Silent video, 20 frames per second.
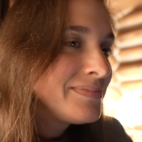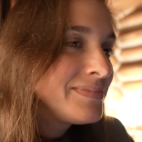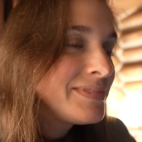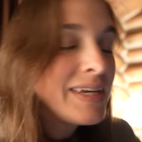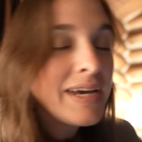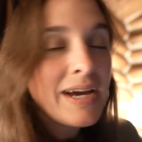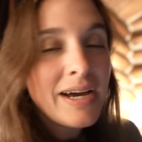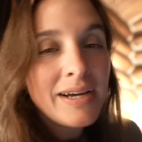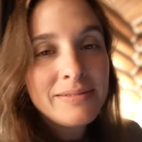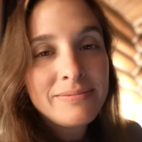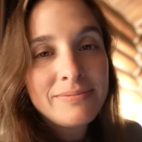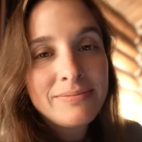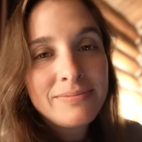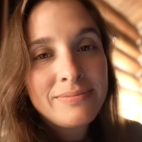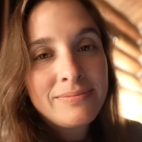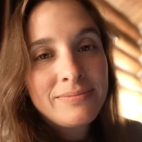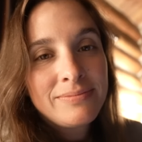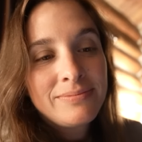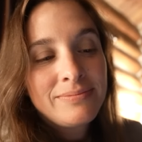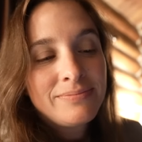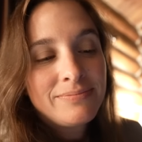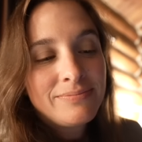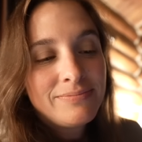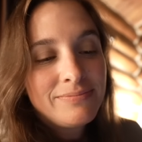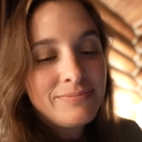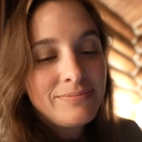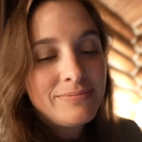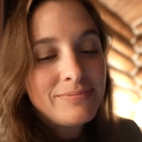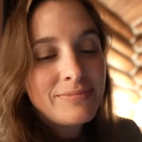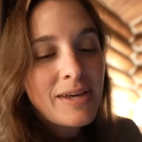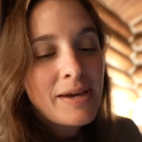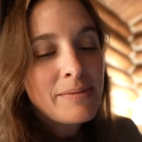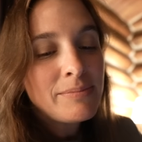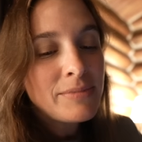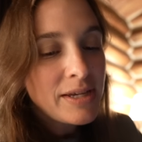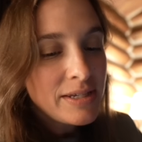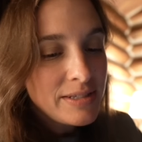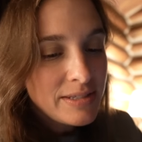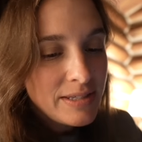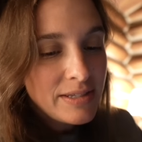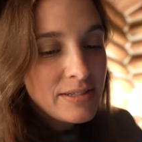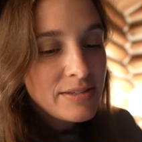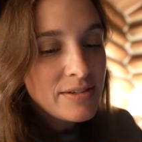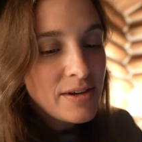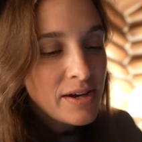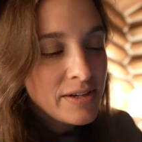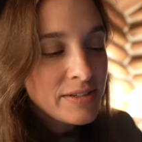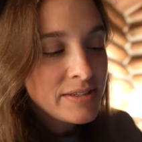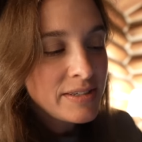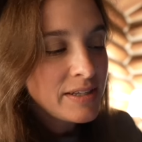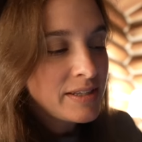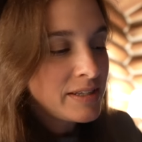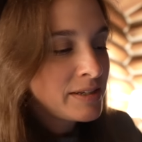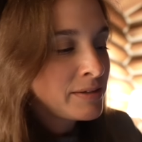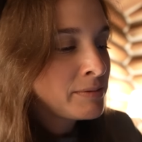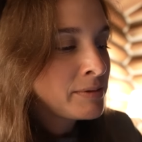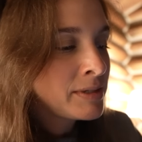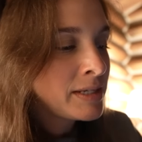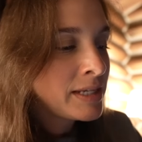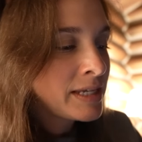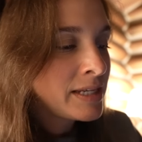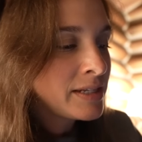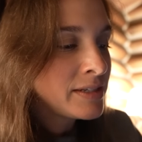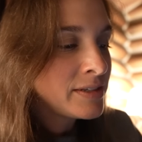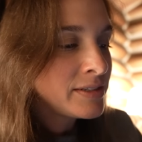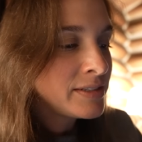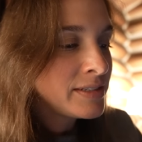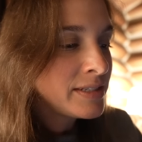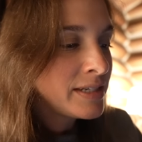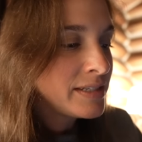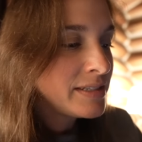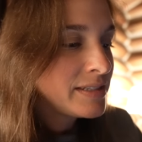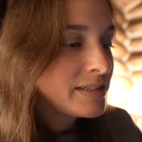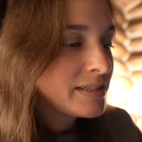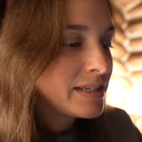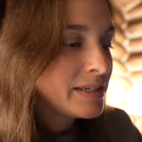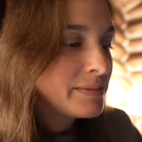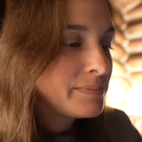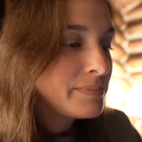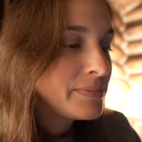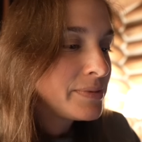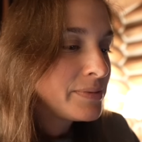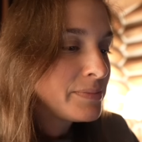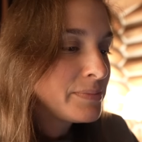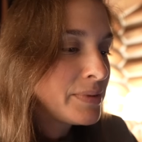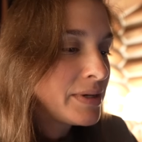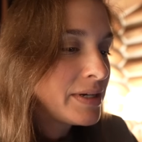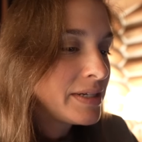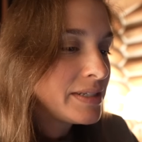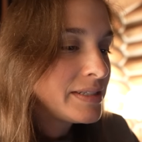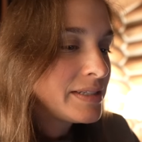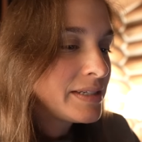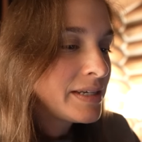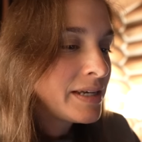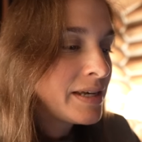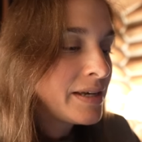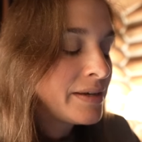yeah, I'm nicely sauced. I think I'm going to get a good night's sleep, but